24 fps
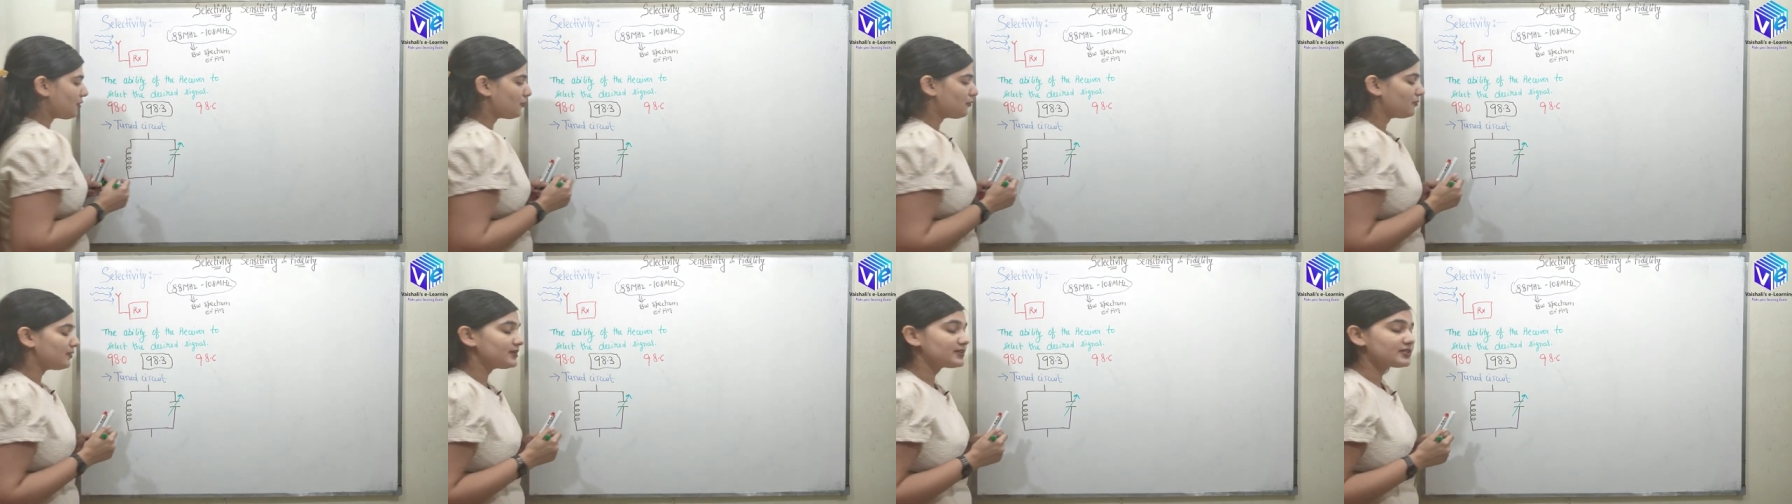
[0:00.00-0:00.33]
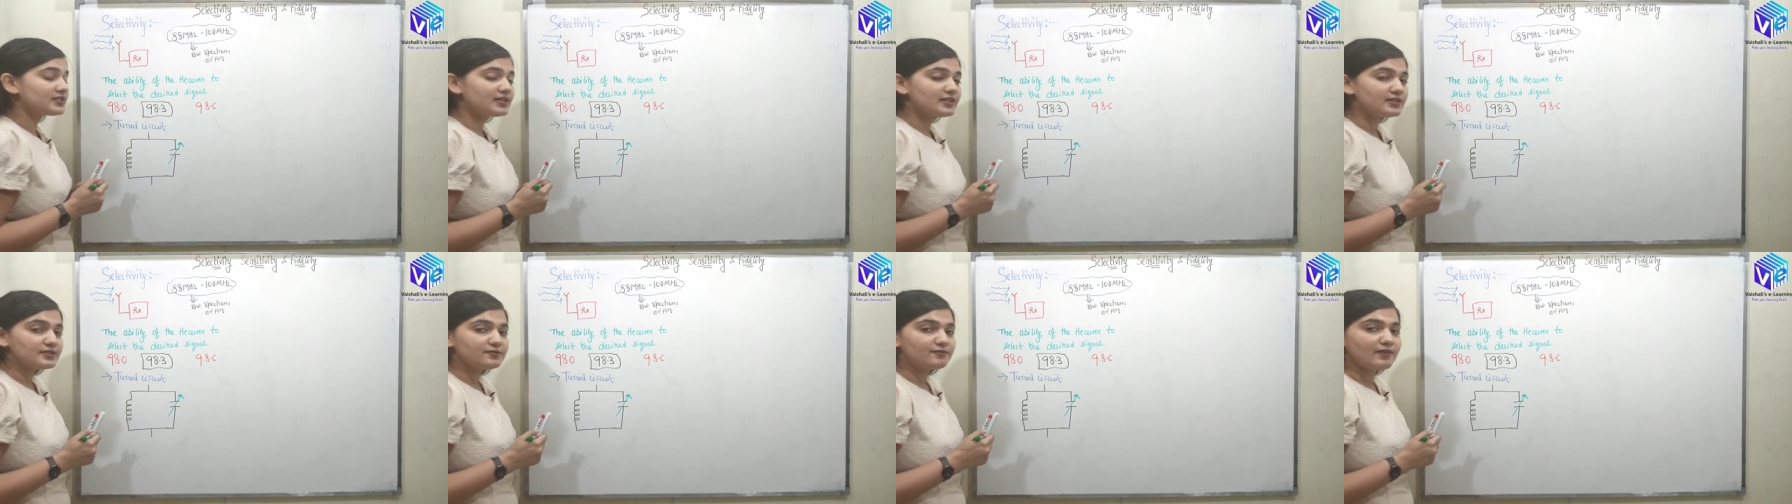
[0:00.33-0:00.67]
which
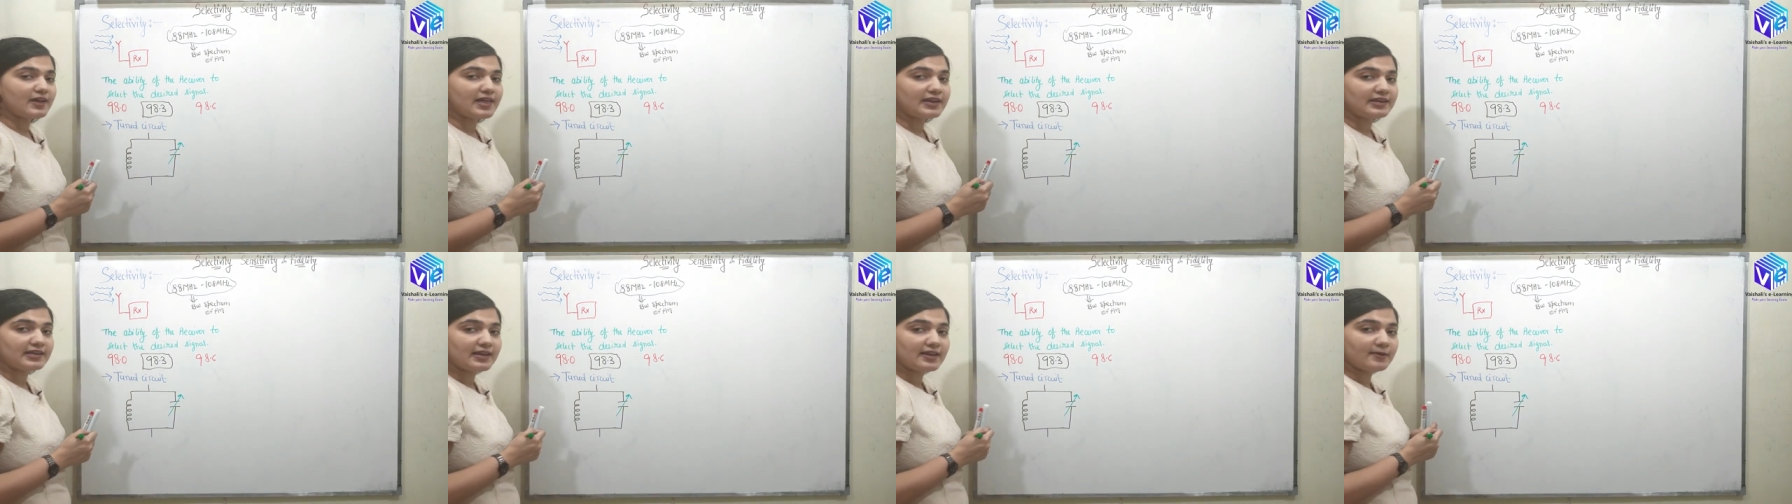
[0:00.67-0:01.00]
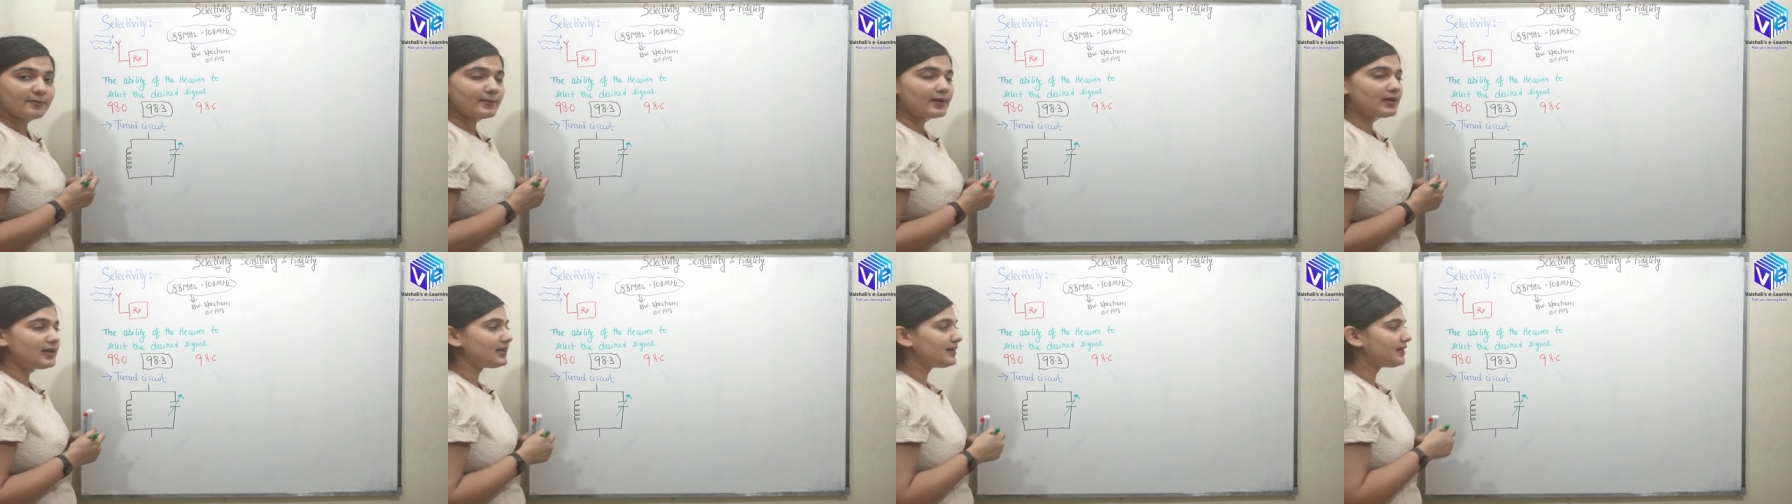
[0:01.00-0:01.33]
is
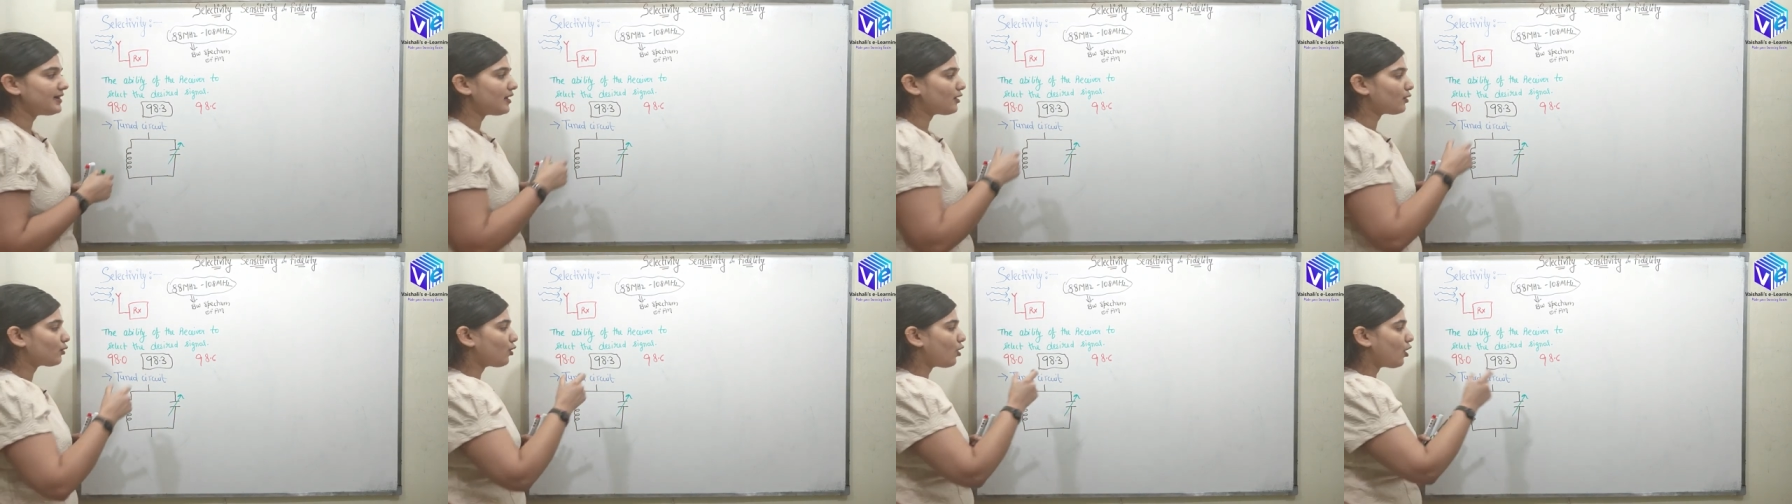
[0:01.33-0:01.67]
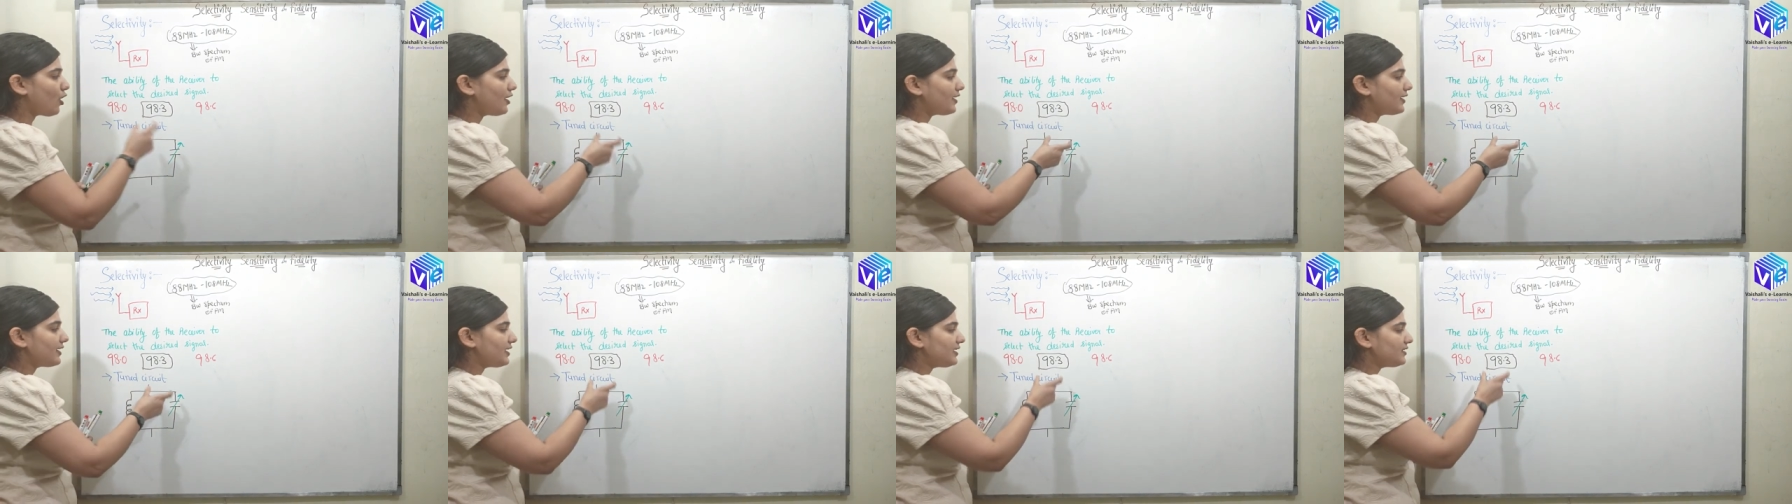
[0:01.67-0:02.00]
variable in
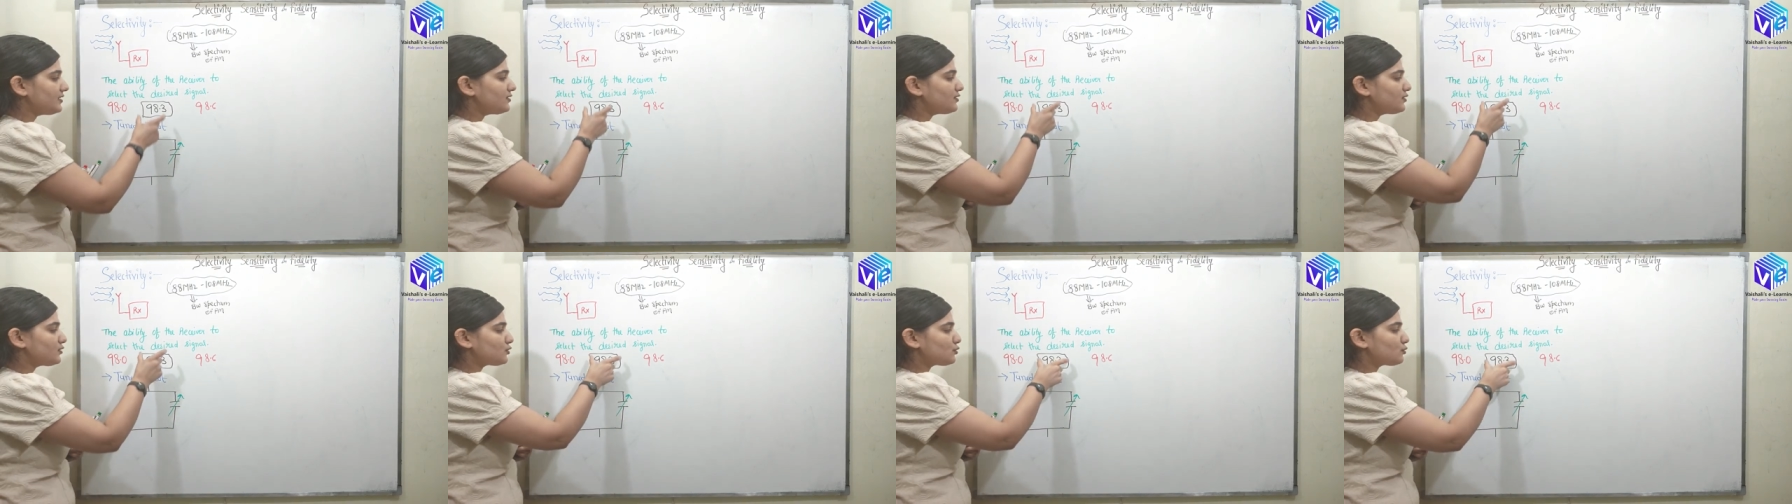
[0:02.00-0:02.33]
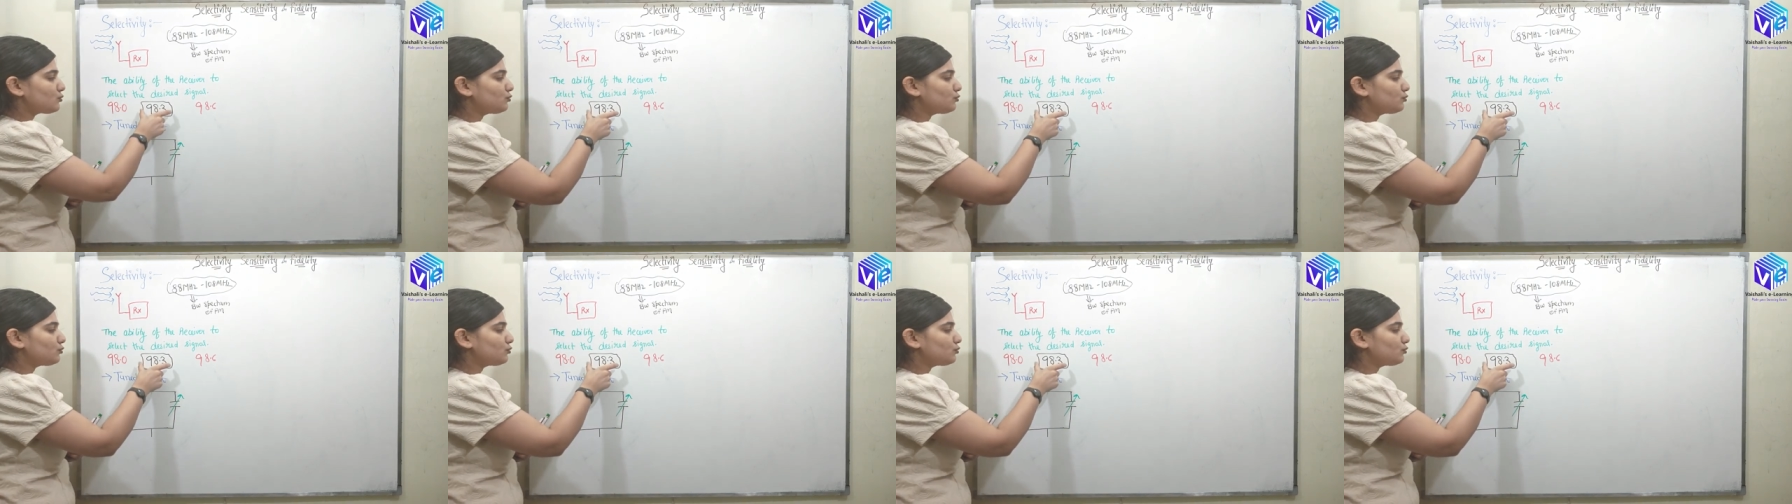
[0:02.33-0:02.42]
accordance